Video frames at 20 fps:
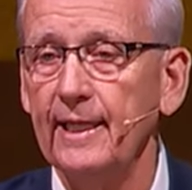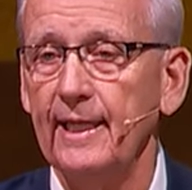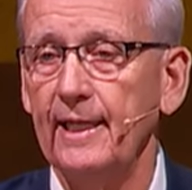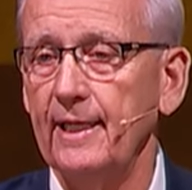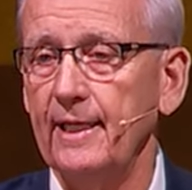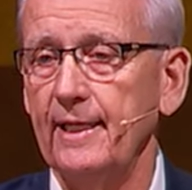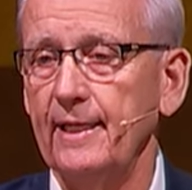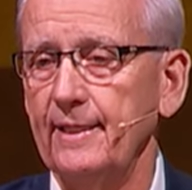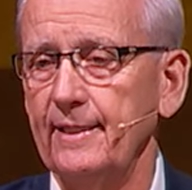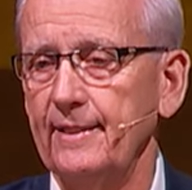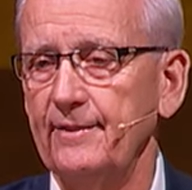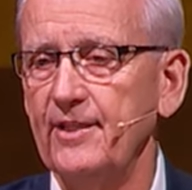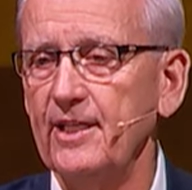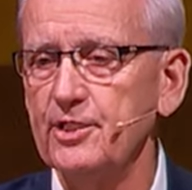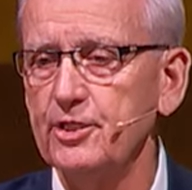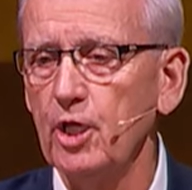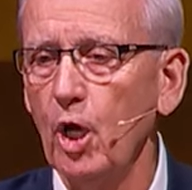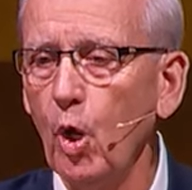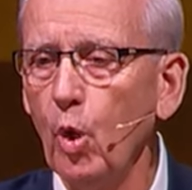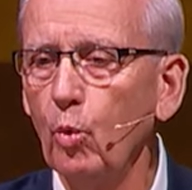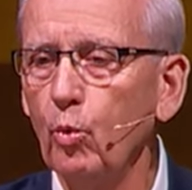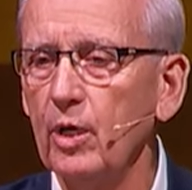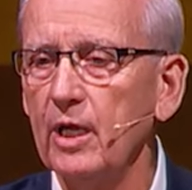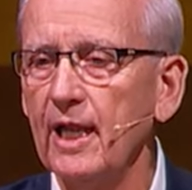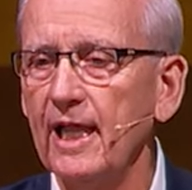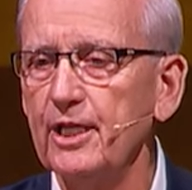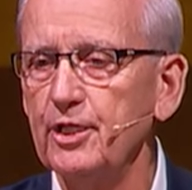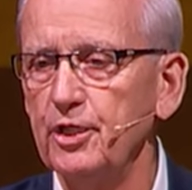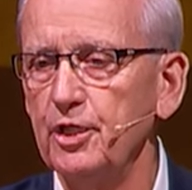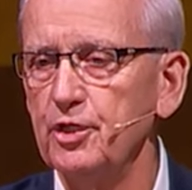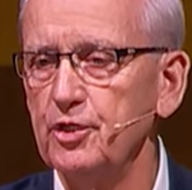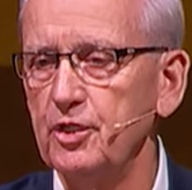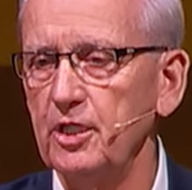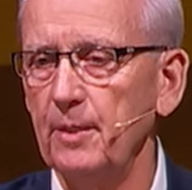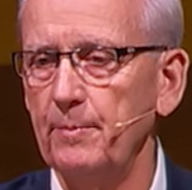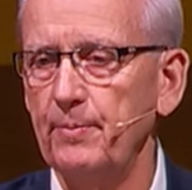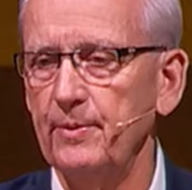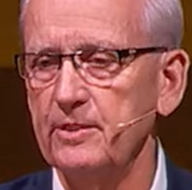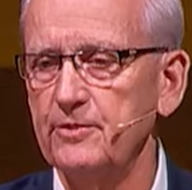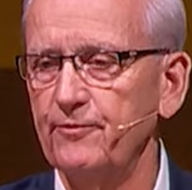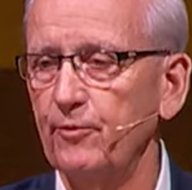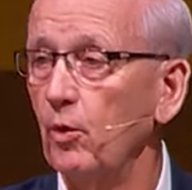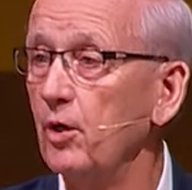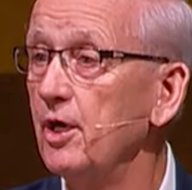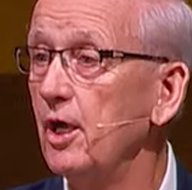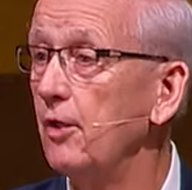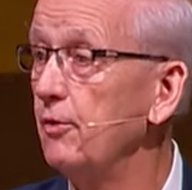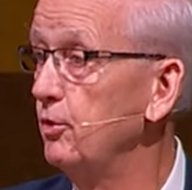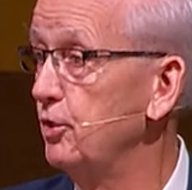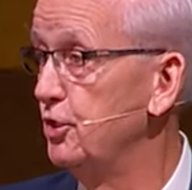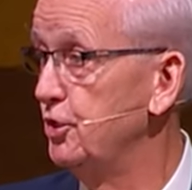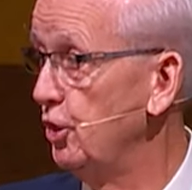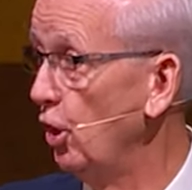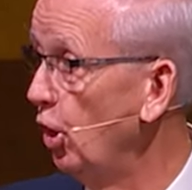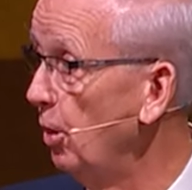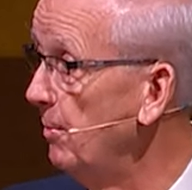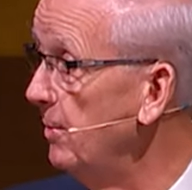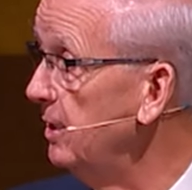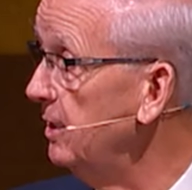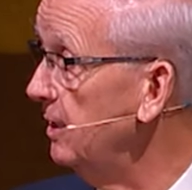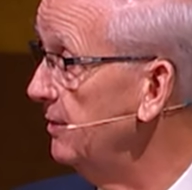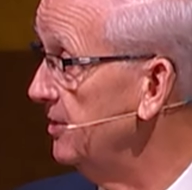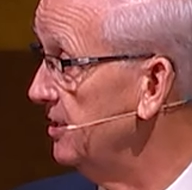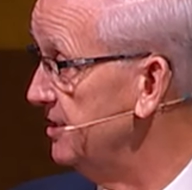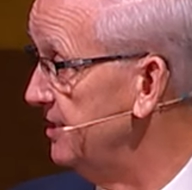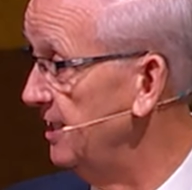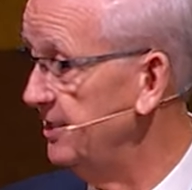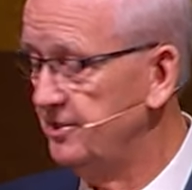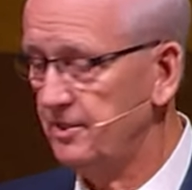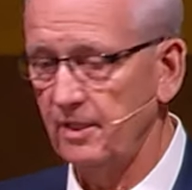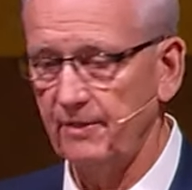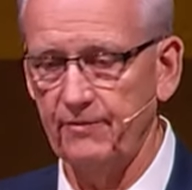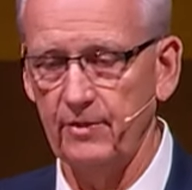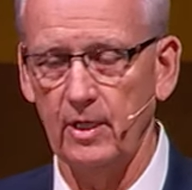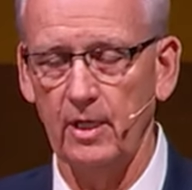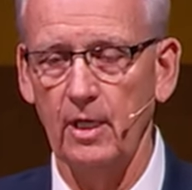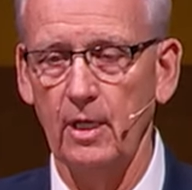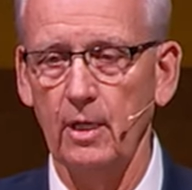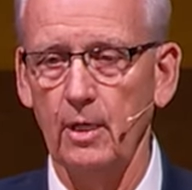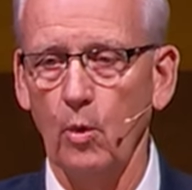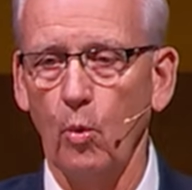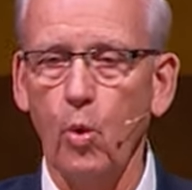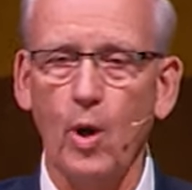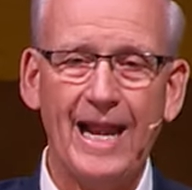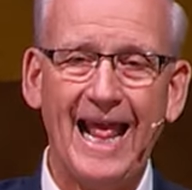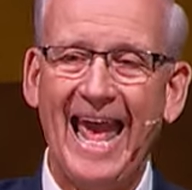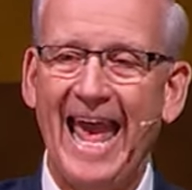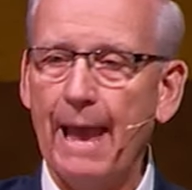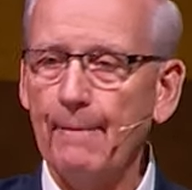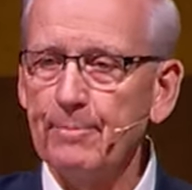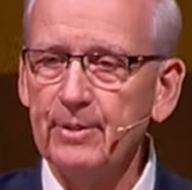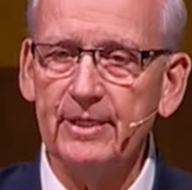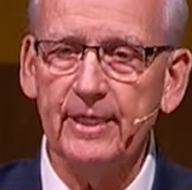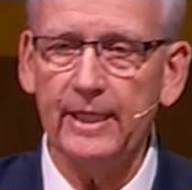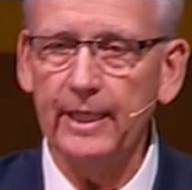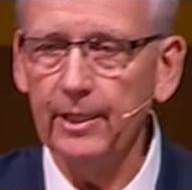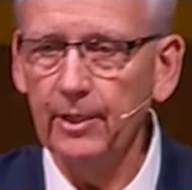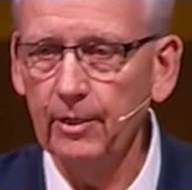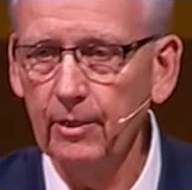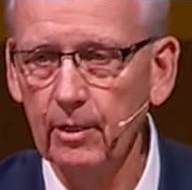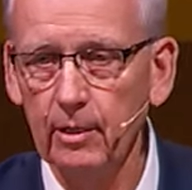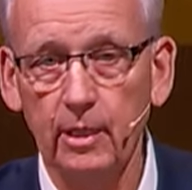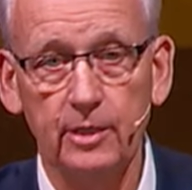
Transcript: Uh, this whole relationship is for another sermon in the sense of what happened here.